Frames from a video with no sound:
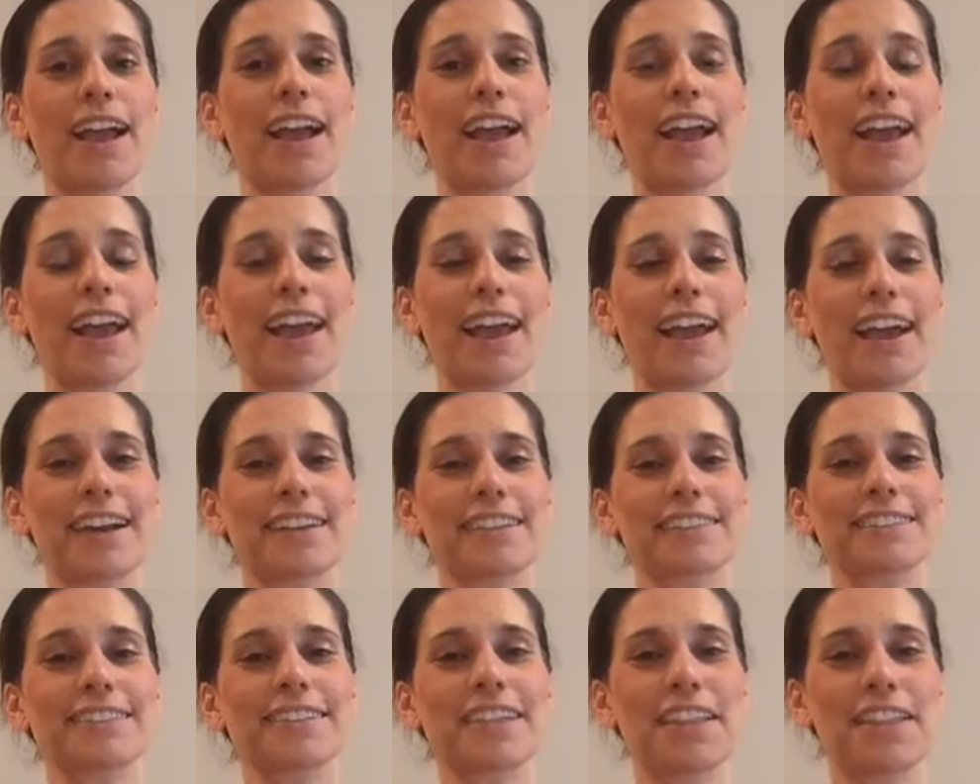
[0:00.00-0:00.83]

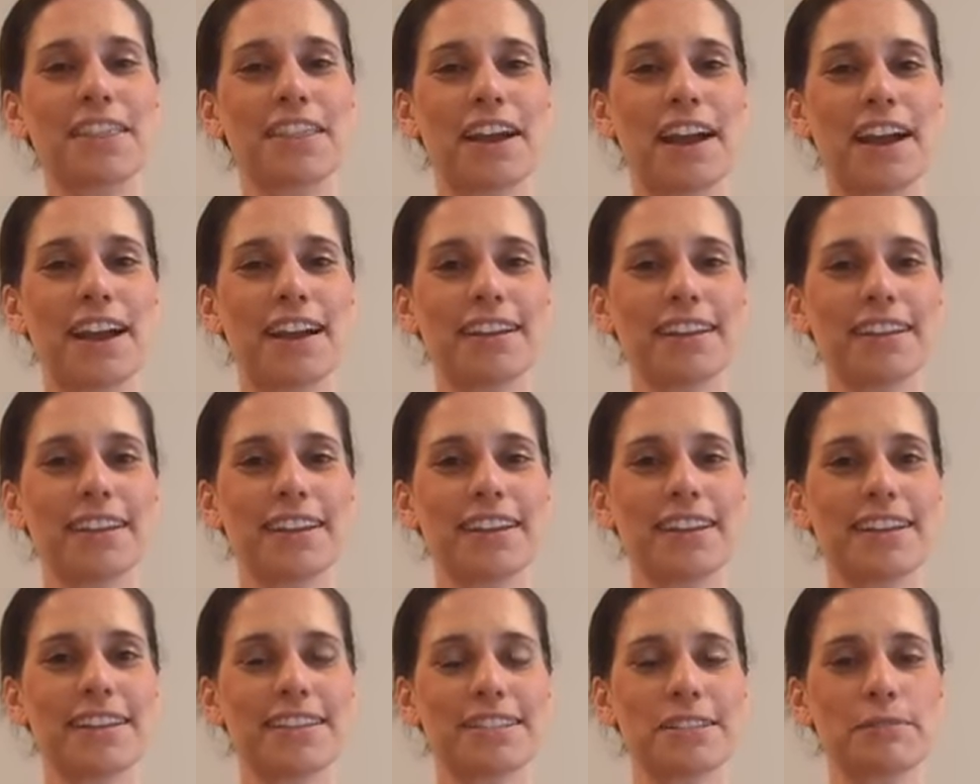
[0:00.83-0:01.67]
And that
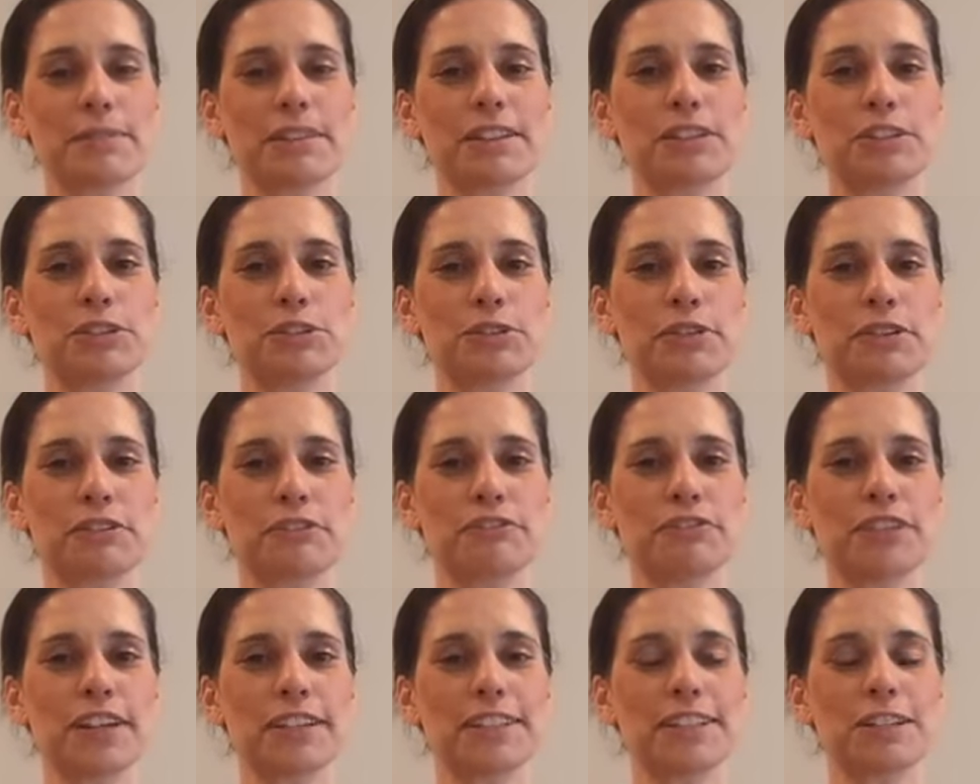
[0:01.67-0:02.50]
is something that you can
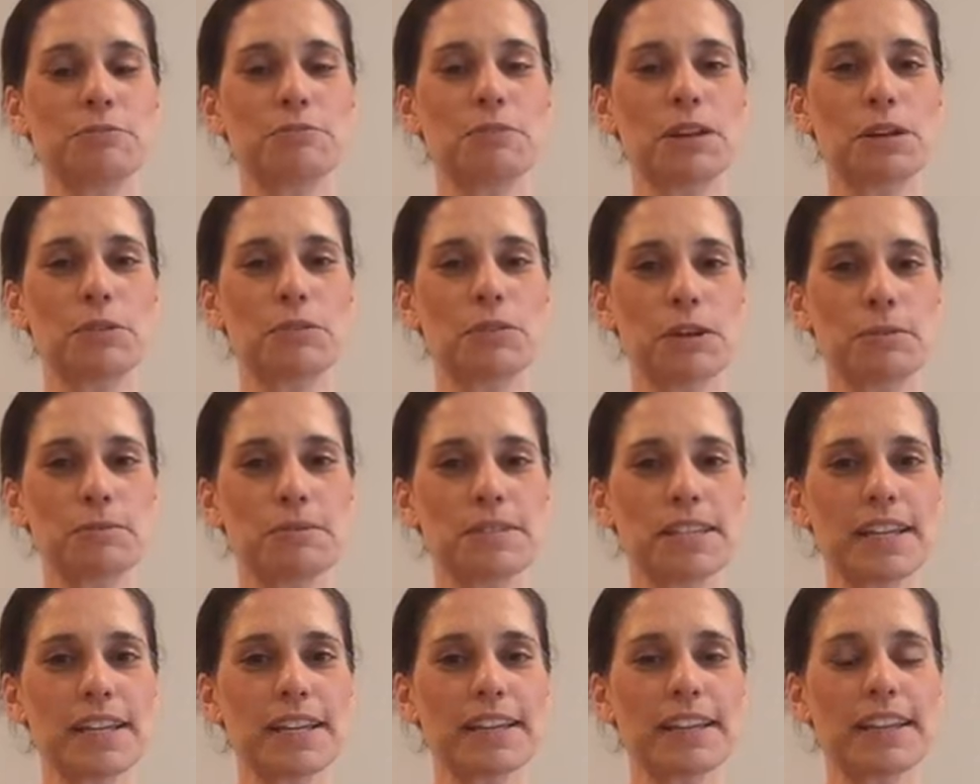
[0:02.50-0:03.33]
find on my
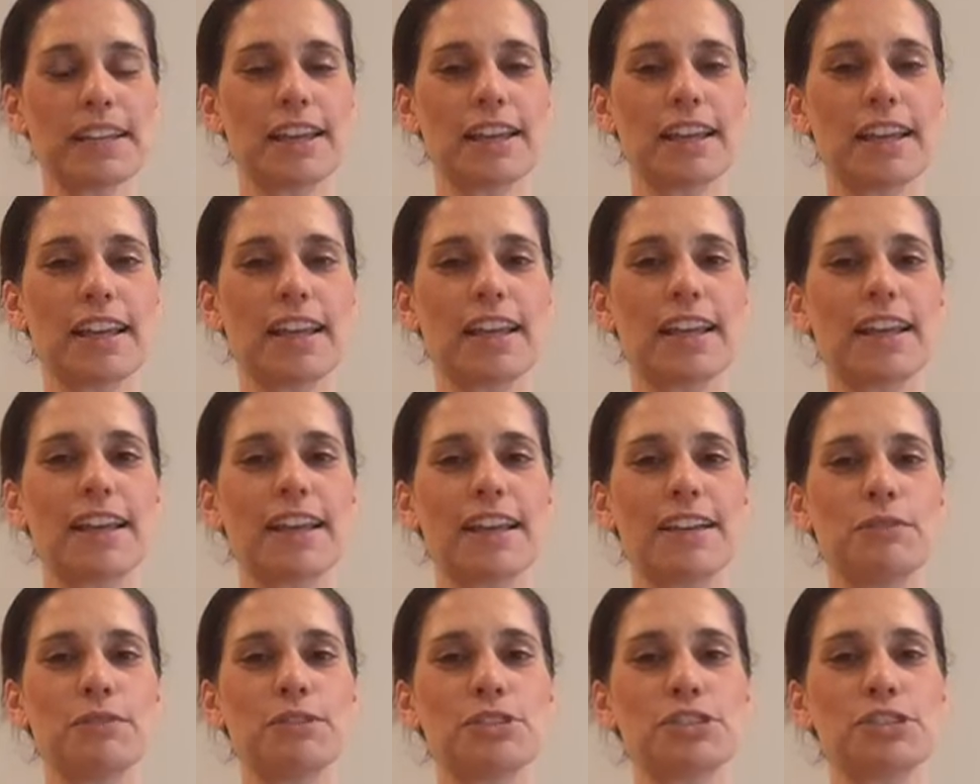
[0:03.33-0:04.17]
website,
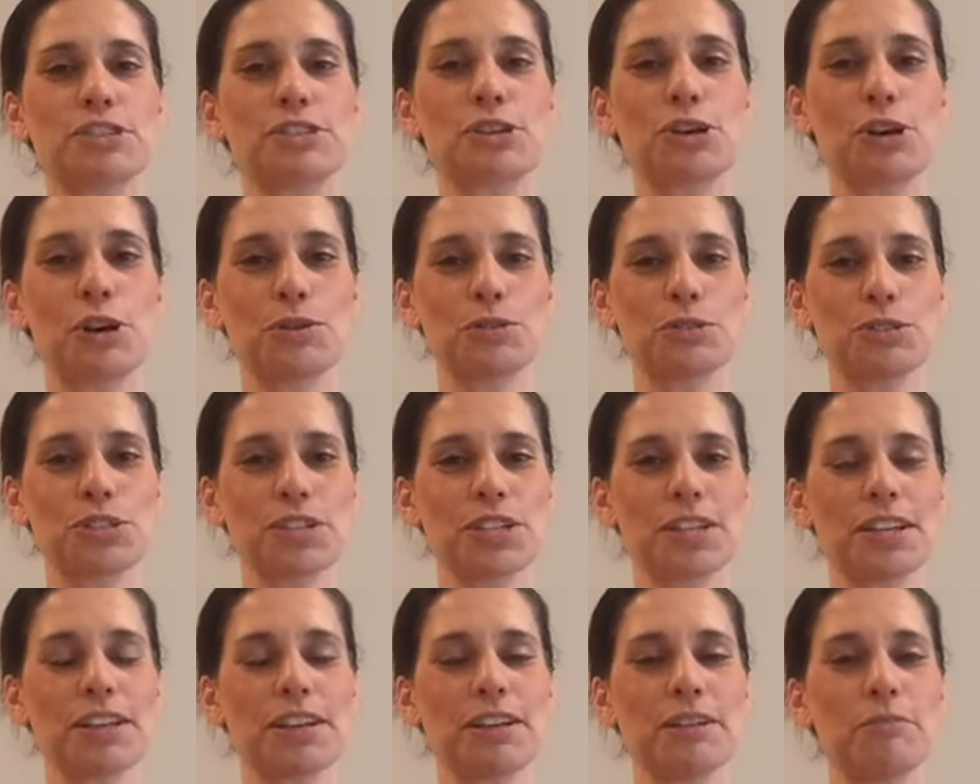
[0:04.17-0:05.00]
which is
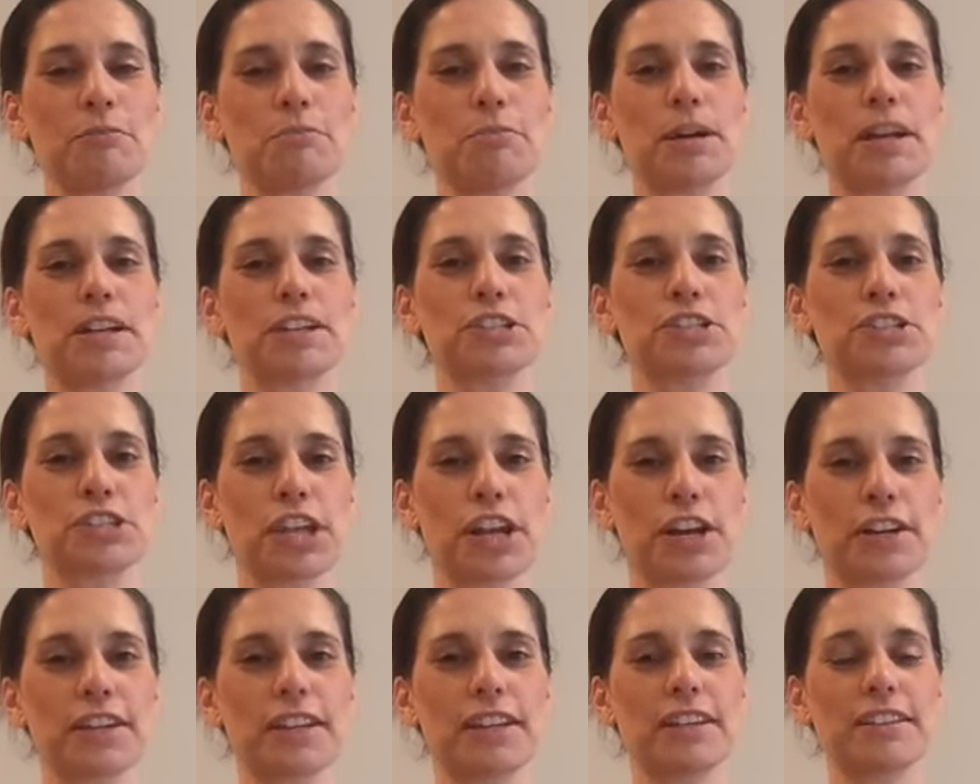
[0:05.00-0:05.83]

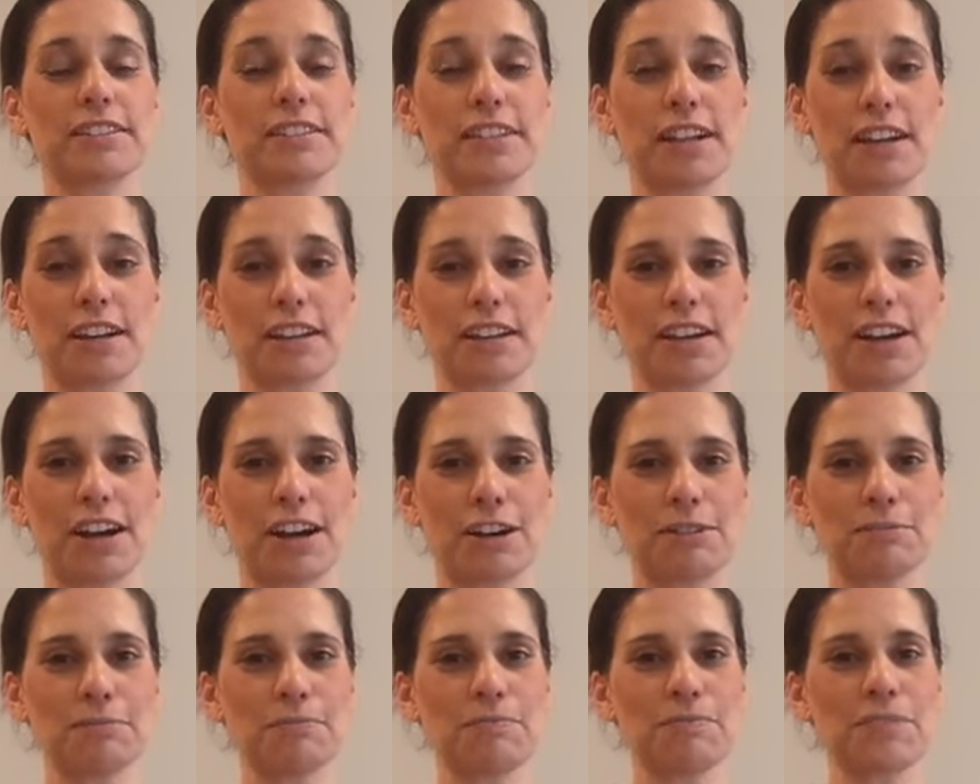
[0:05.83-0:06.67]

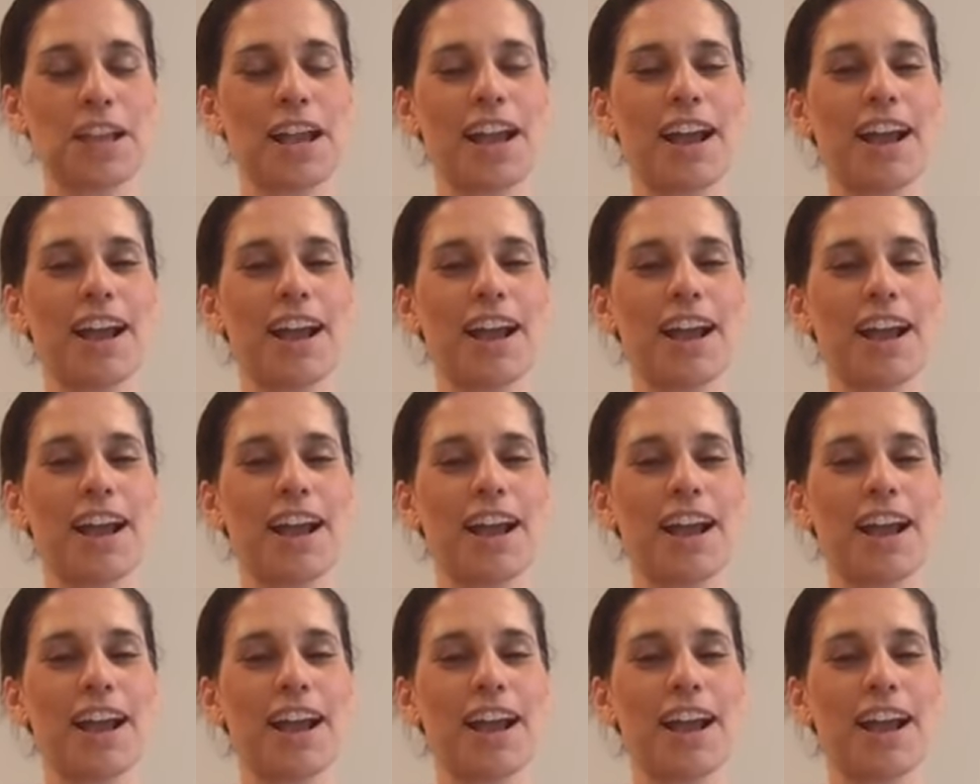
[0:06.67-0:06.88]
coachingbysharon.com.